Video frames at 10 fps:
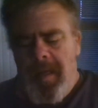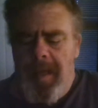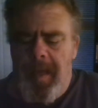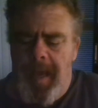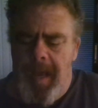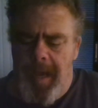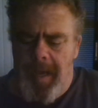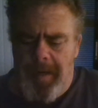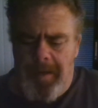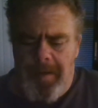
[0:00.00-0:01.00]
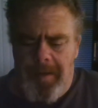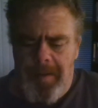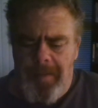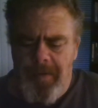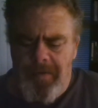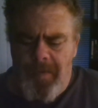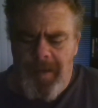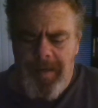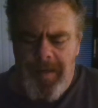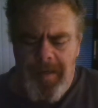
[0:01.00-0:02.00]
And this
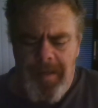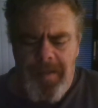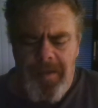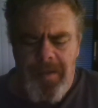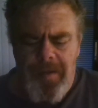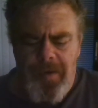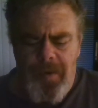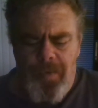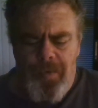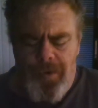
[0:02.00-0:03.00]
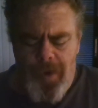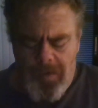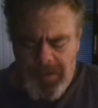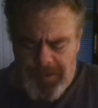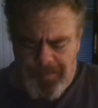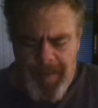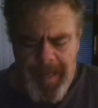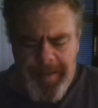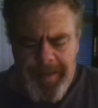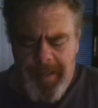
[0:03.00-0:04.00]
one, you don't
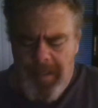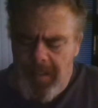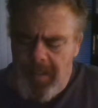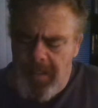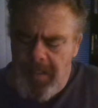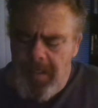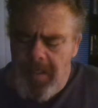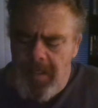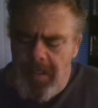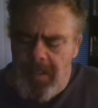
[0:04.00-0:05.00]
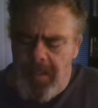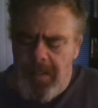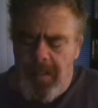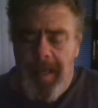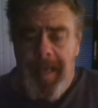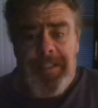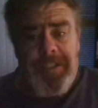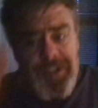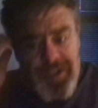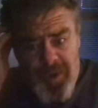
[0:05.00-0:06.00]
spend a
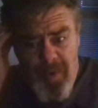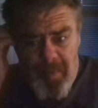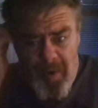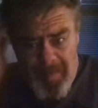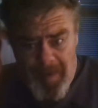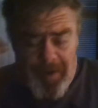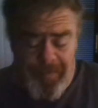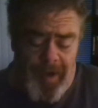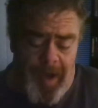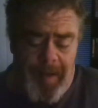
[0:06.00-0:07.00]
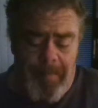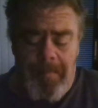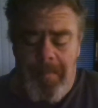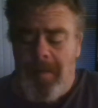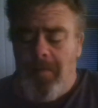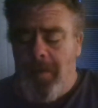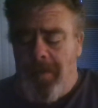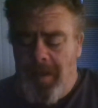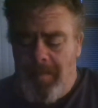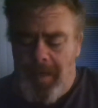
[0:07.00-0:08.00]
super amount of time with
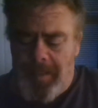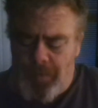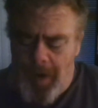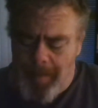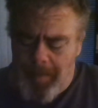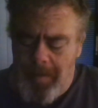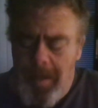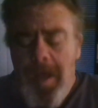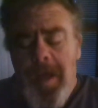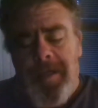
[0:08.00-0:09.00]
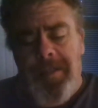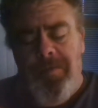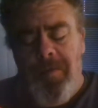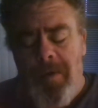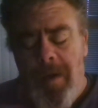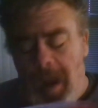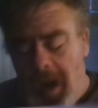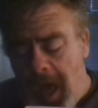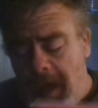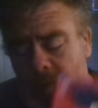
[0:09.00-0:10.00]
him as Robin, because a
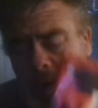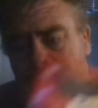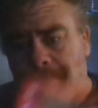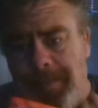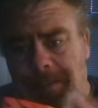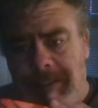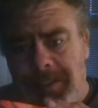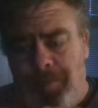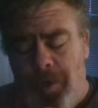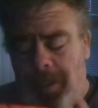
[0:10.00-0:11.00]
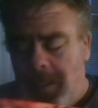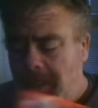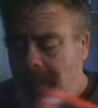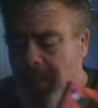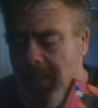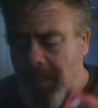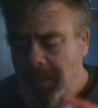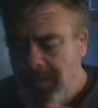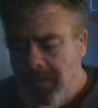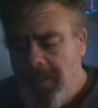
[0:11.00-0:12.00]
lot of what happens in this book is,